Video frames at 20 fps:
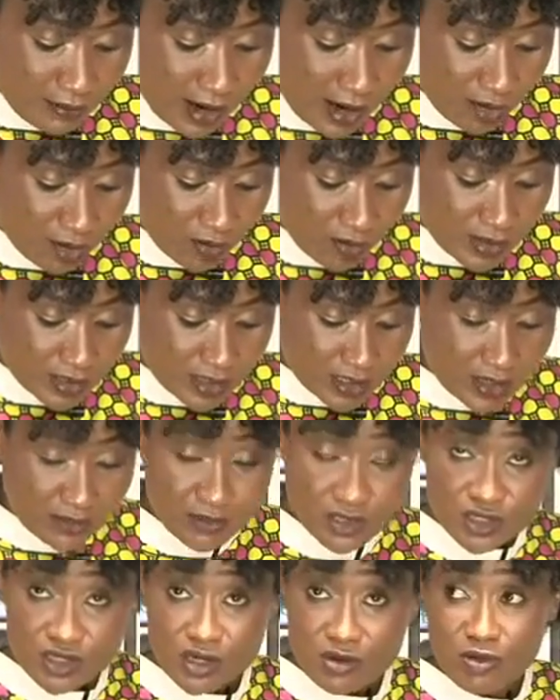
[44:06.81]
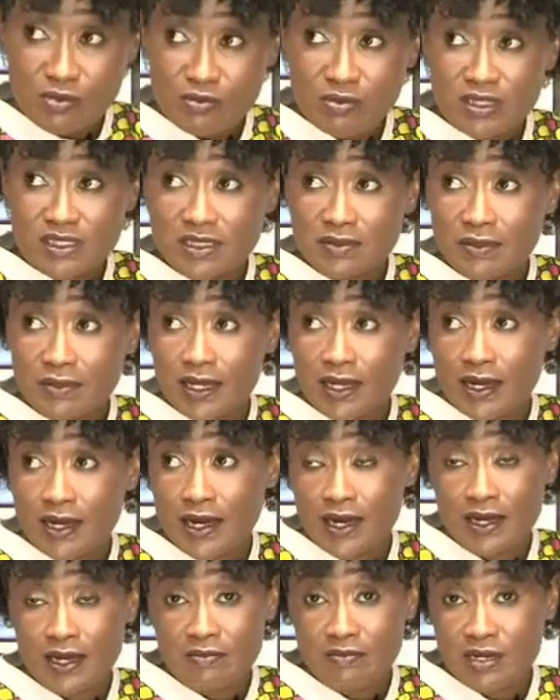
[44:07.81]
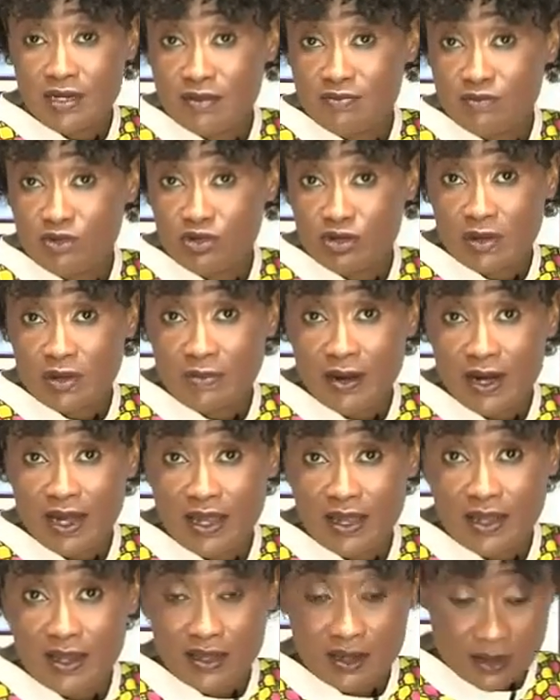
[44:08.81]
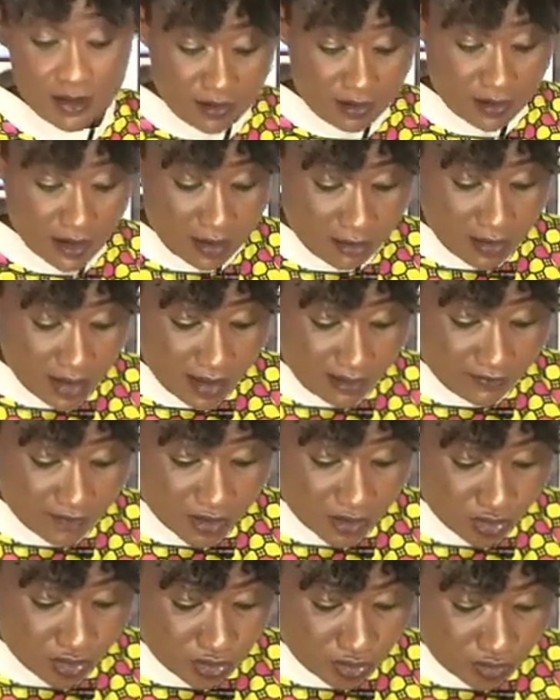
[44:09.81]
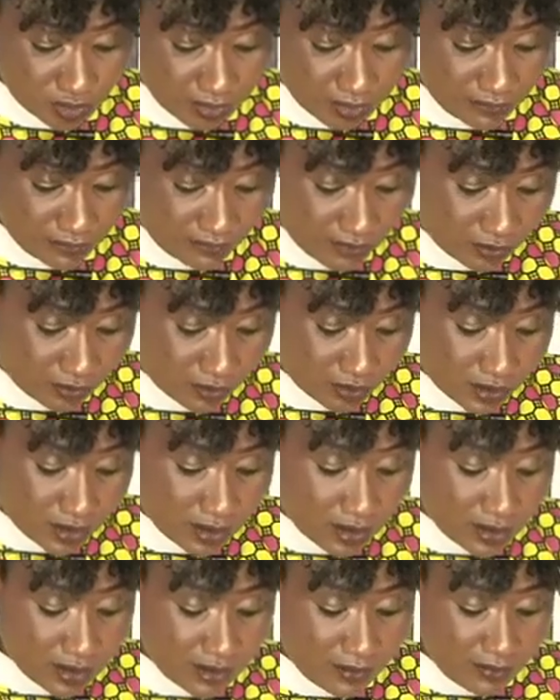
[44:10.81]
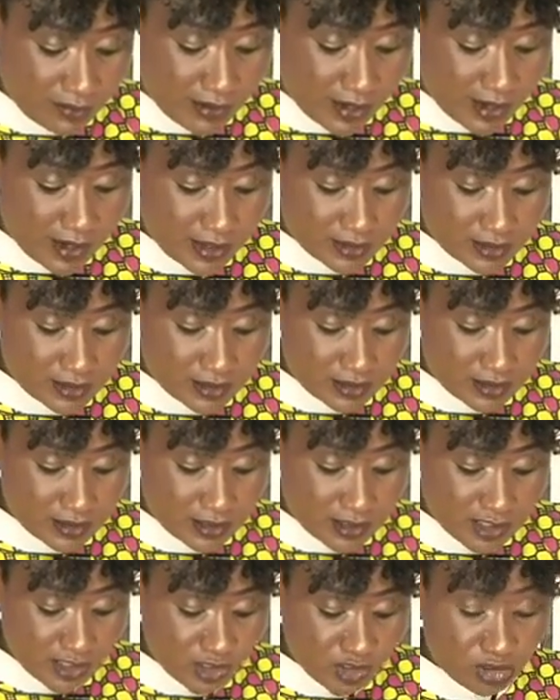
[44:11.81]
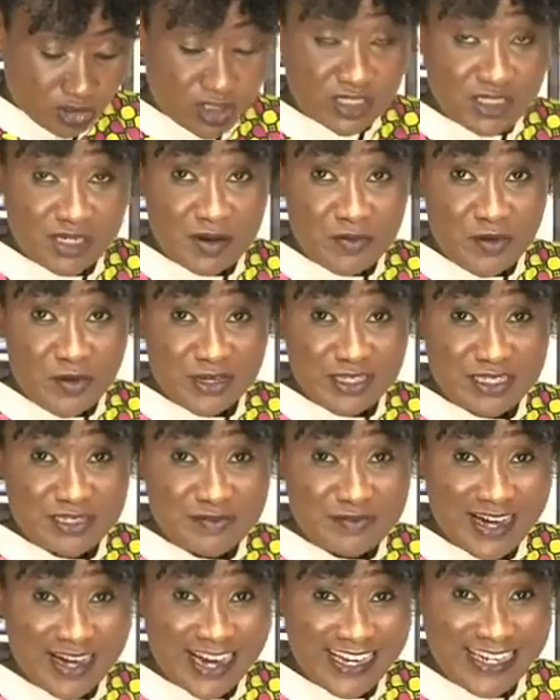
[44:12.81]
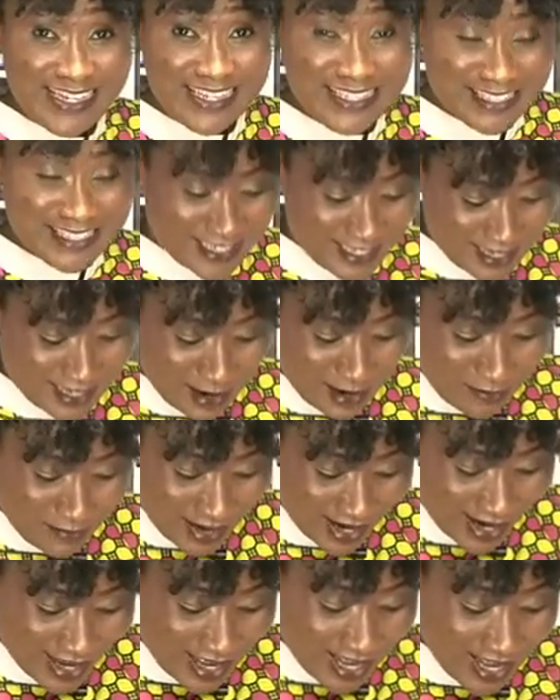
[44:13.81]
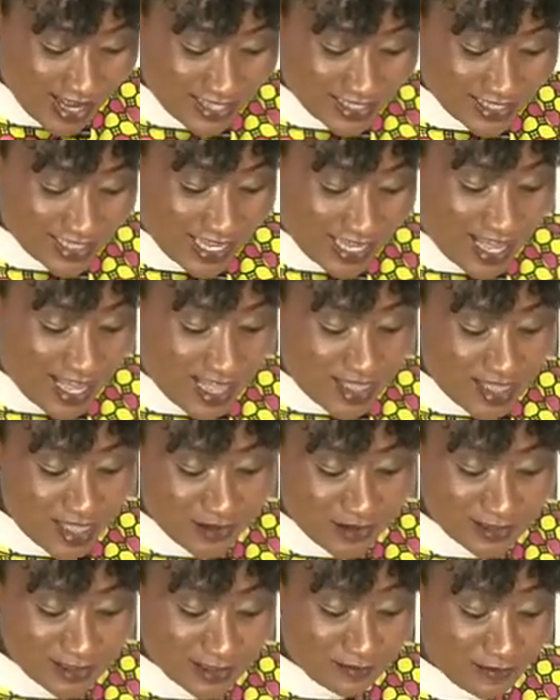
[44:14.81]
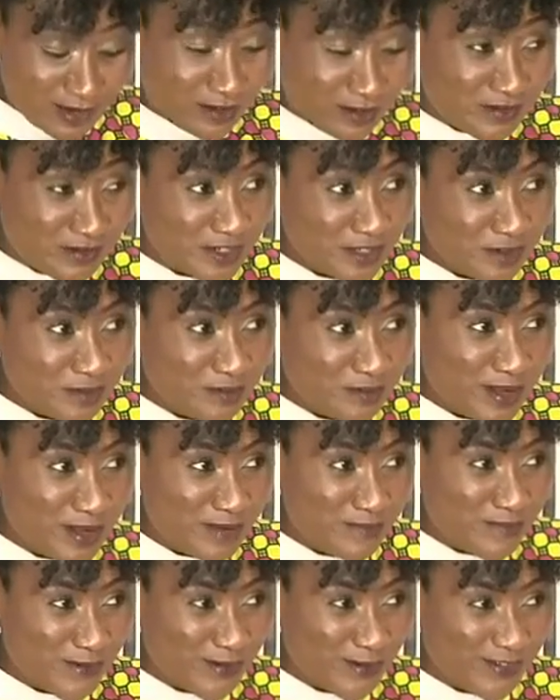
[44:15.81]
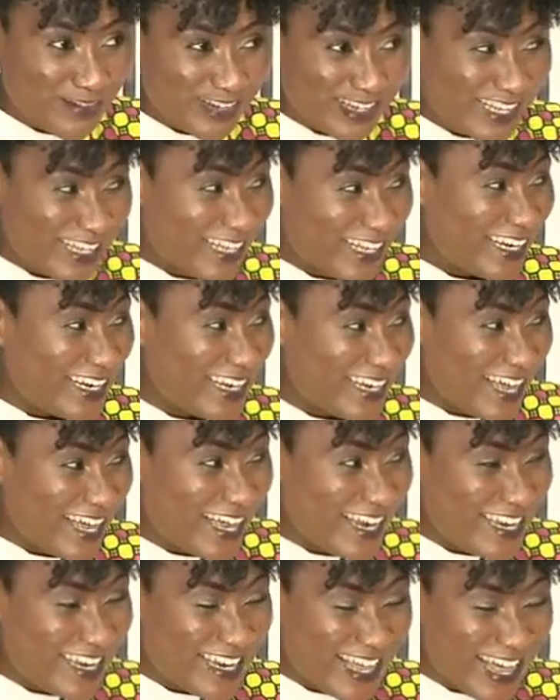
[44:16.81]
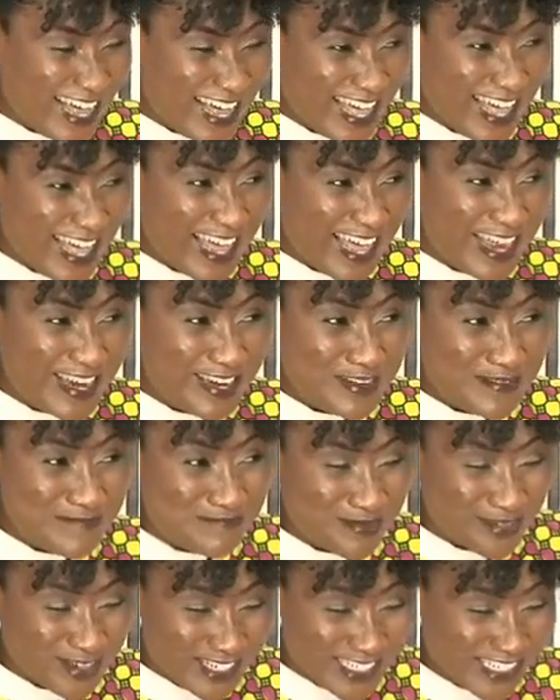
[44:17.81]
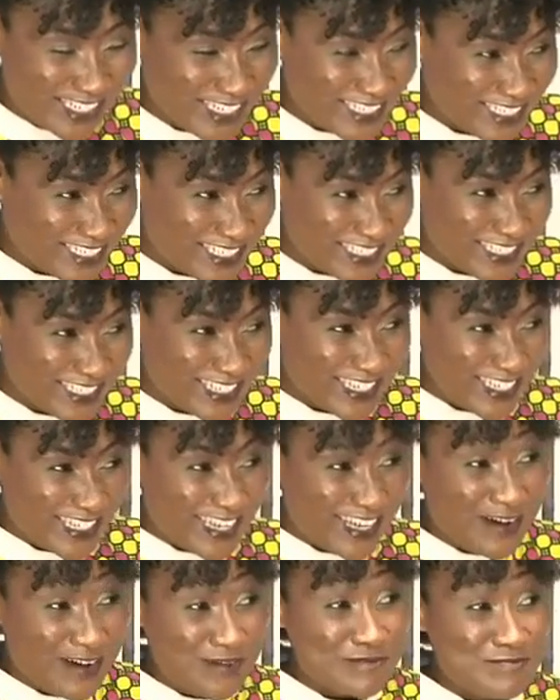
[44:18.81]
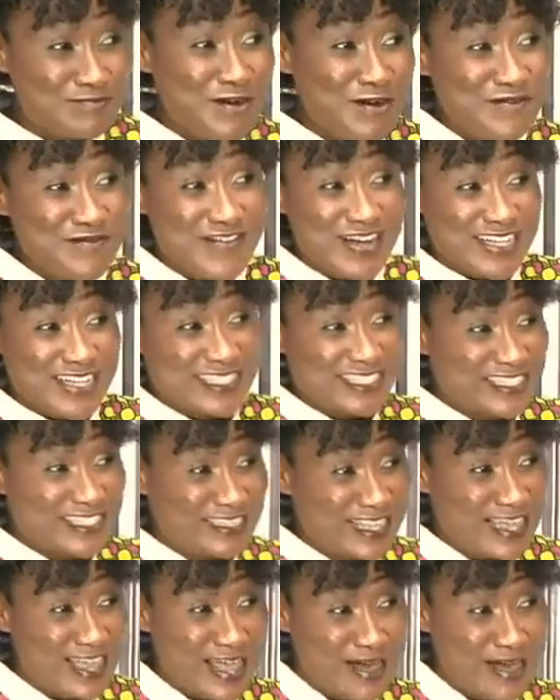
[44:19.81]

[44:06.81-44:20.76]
But I could be dear Mr. Oma means a mean kind, meaning do they buy it. I'm having issues with my phone. But Georgina bought my destined dear back. I say hello to my real people, Nana and Bridget. Oh, more fans.